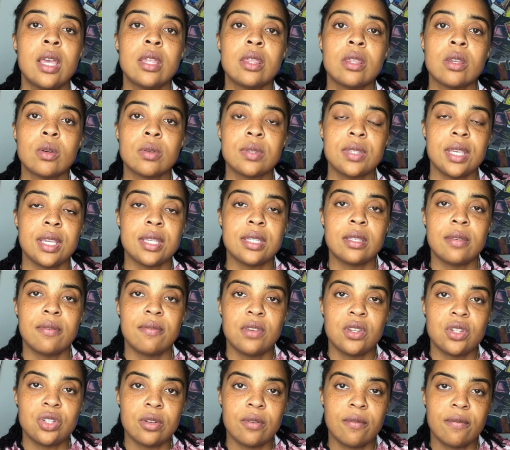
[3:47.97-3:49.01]
those
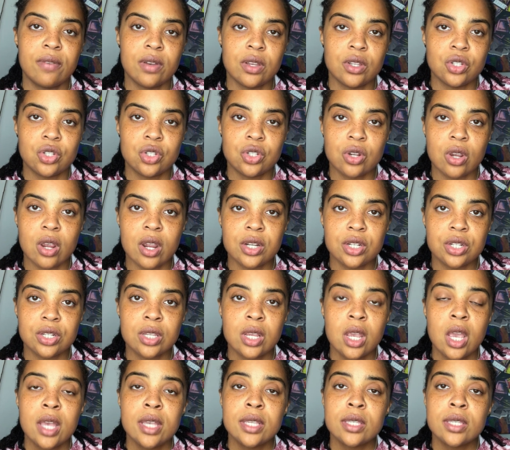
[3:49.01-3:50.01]
insufficient funds charges.